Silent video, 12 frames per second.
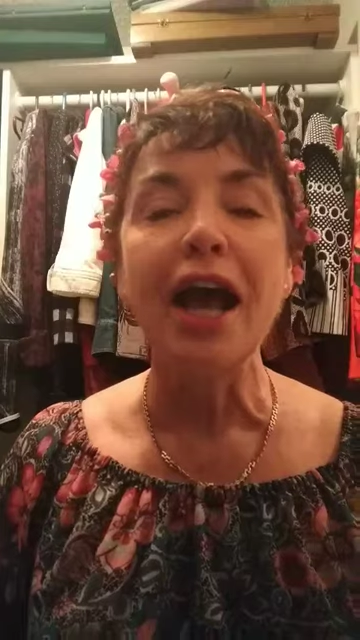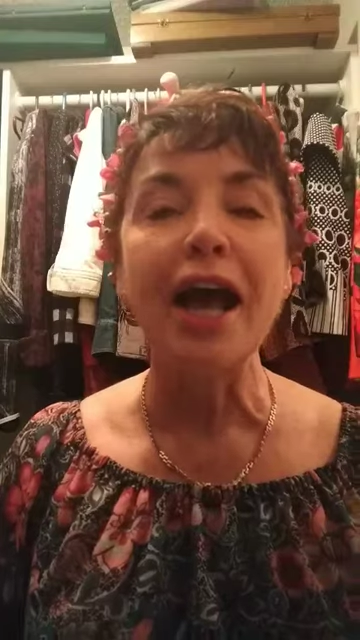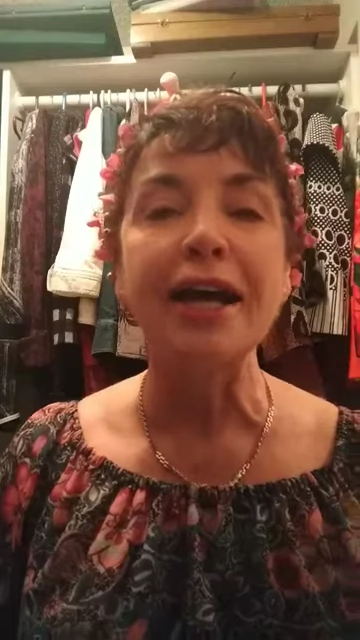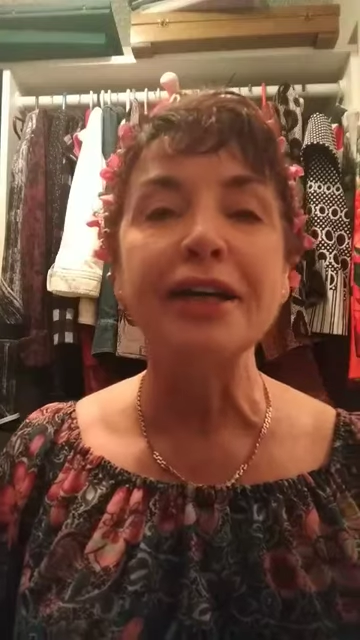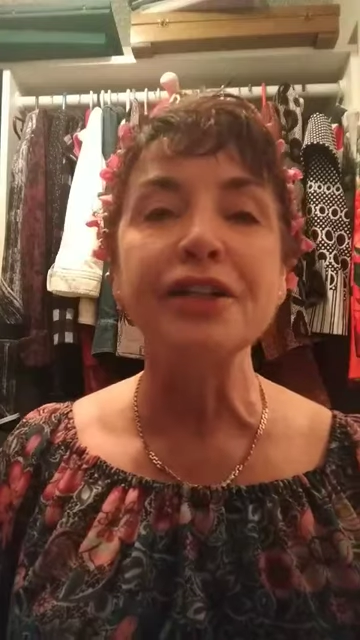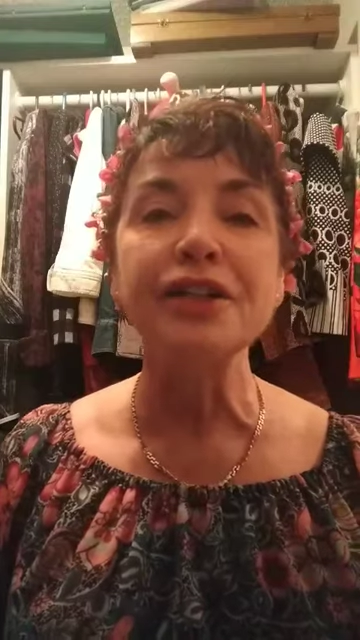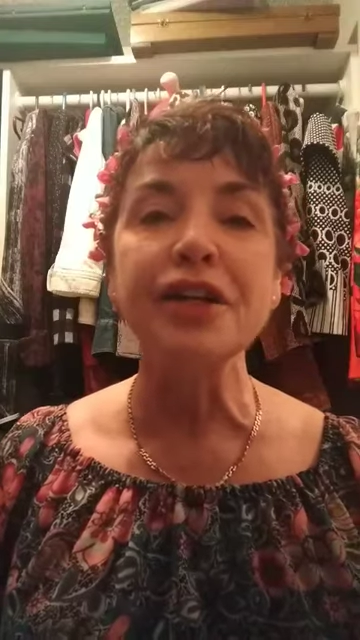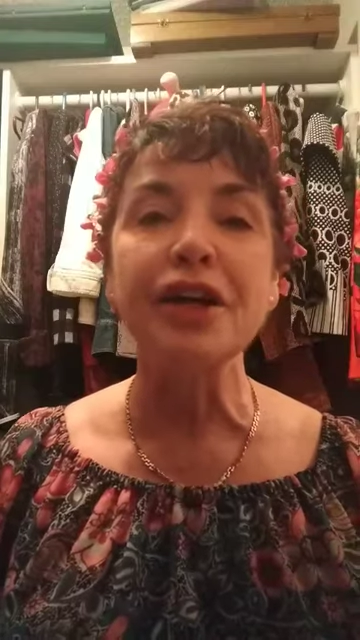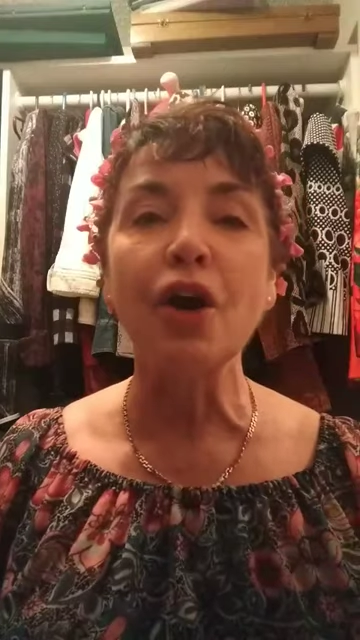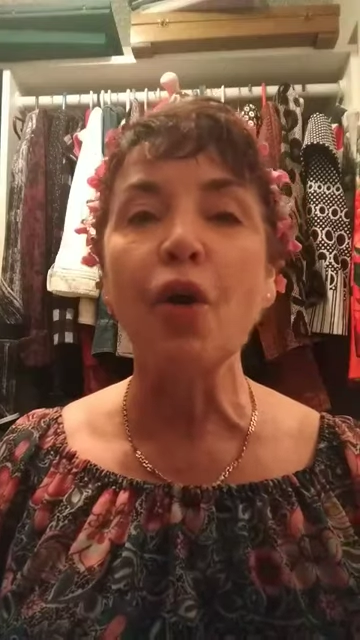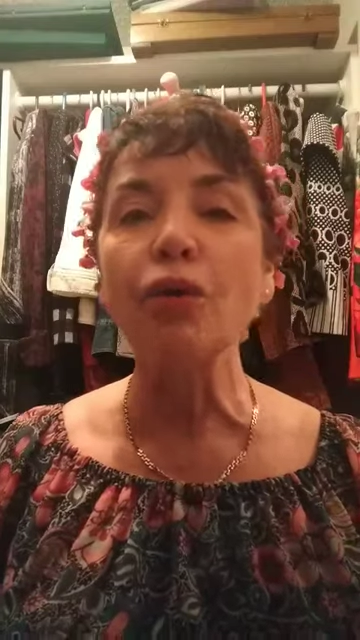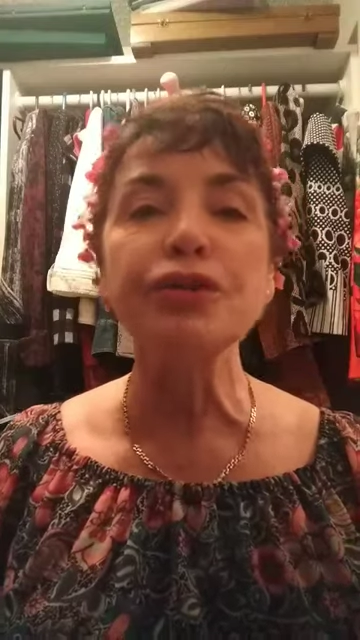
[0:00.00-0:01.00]
and
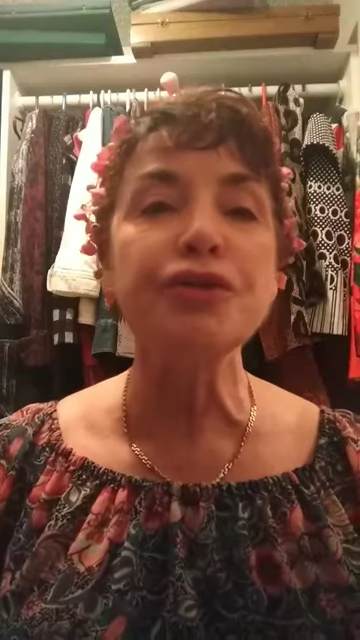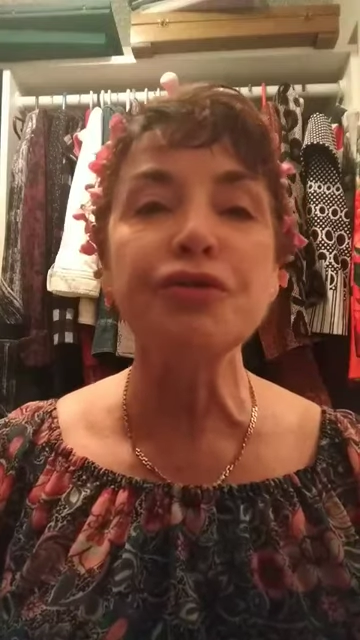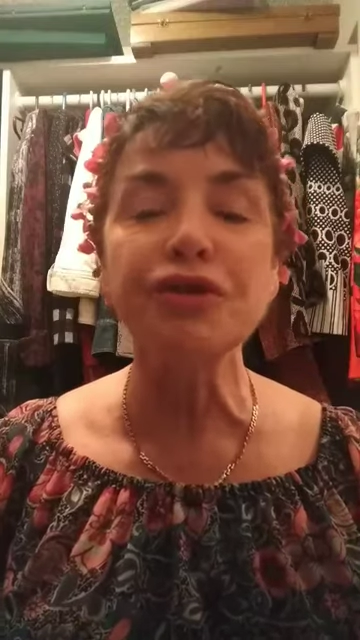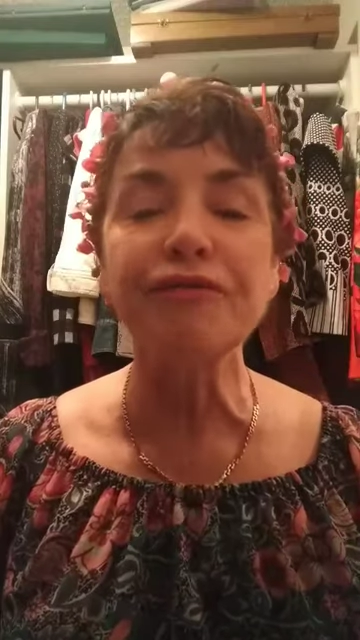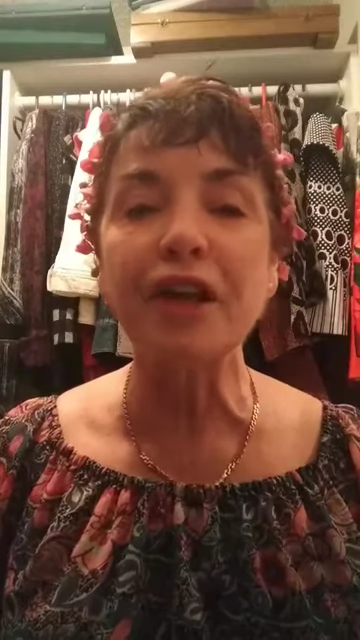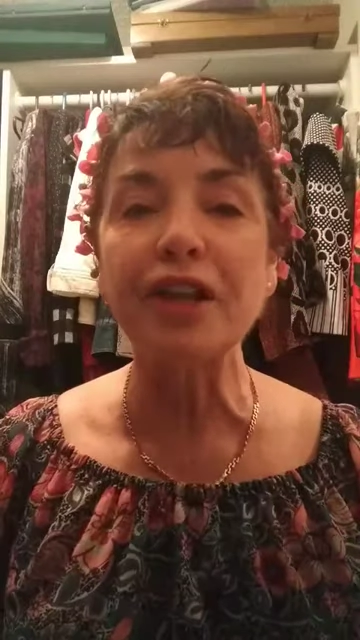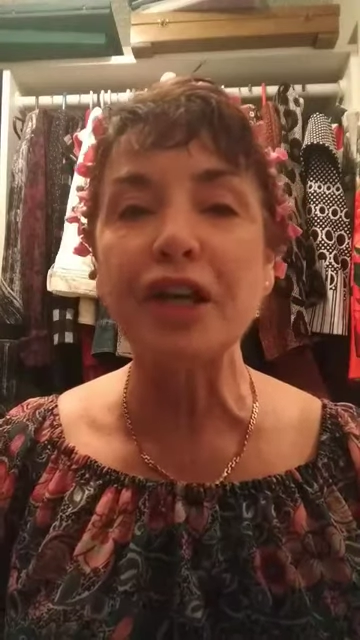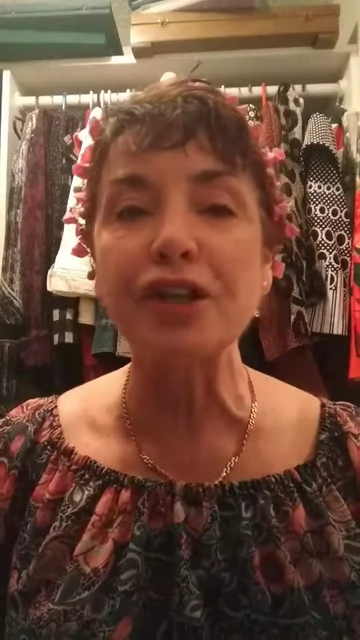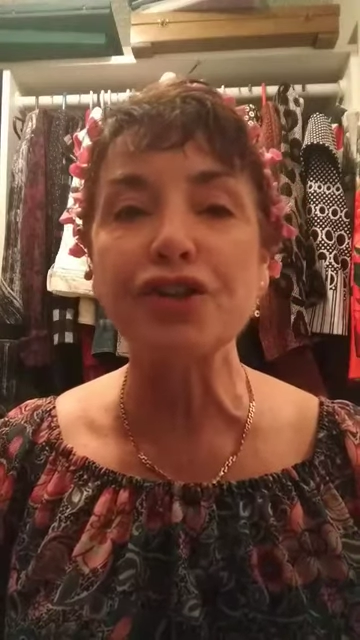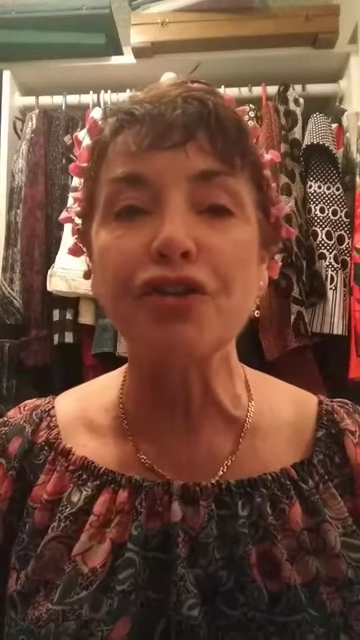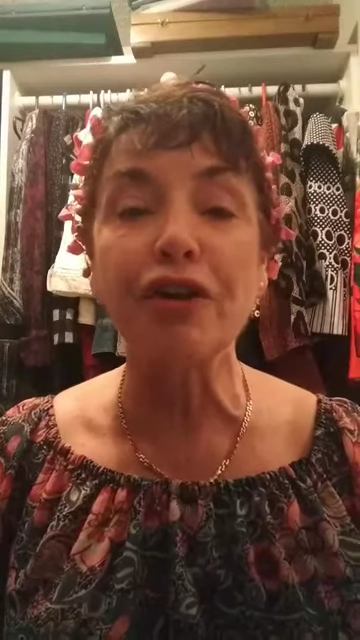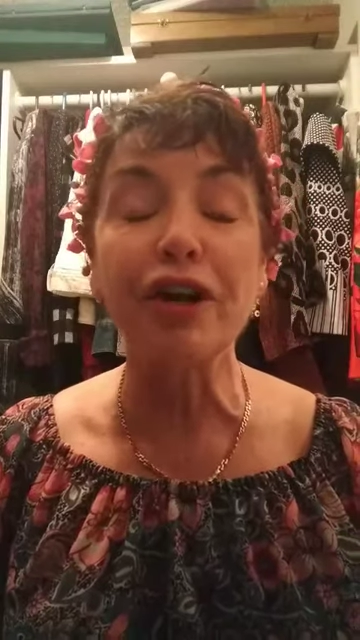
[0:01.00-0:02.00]
uh, all sorts of other
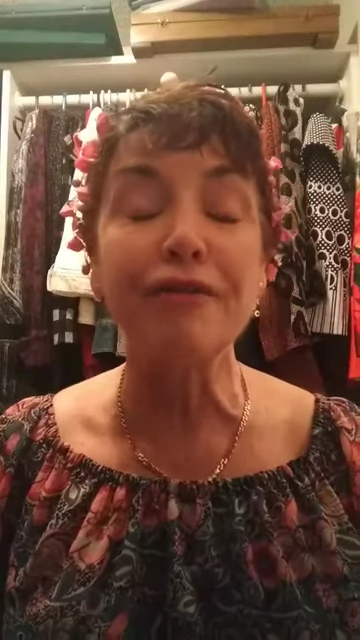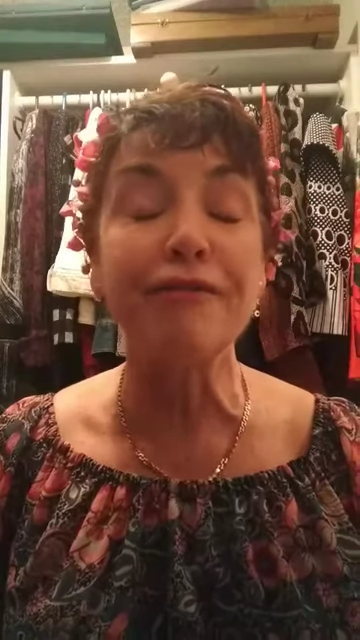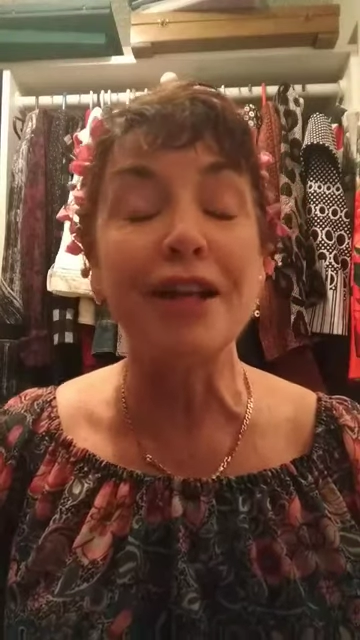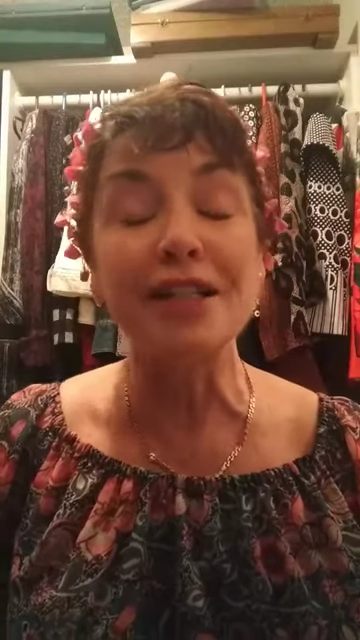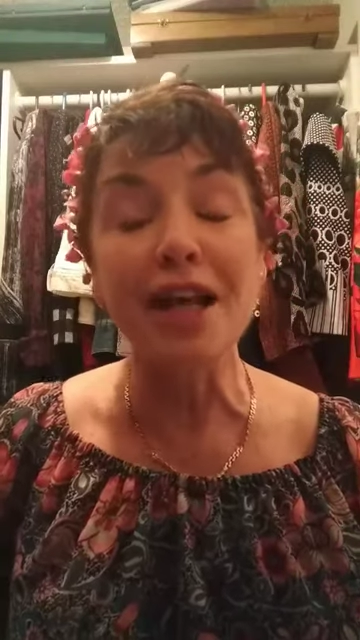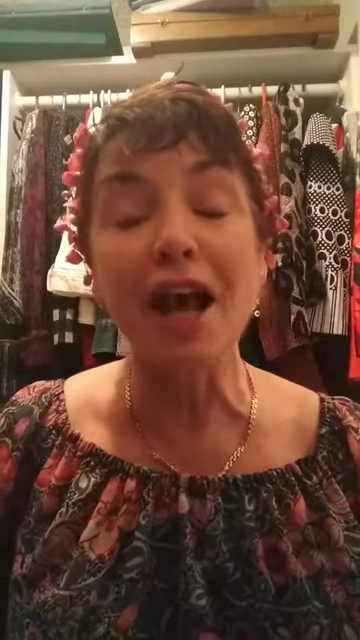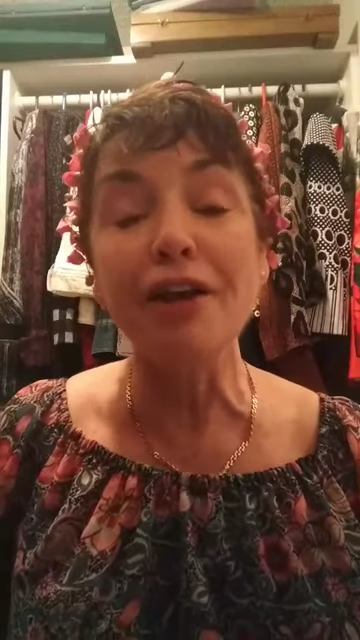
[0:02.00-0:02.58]
historic events,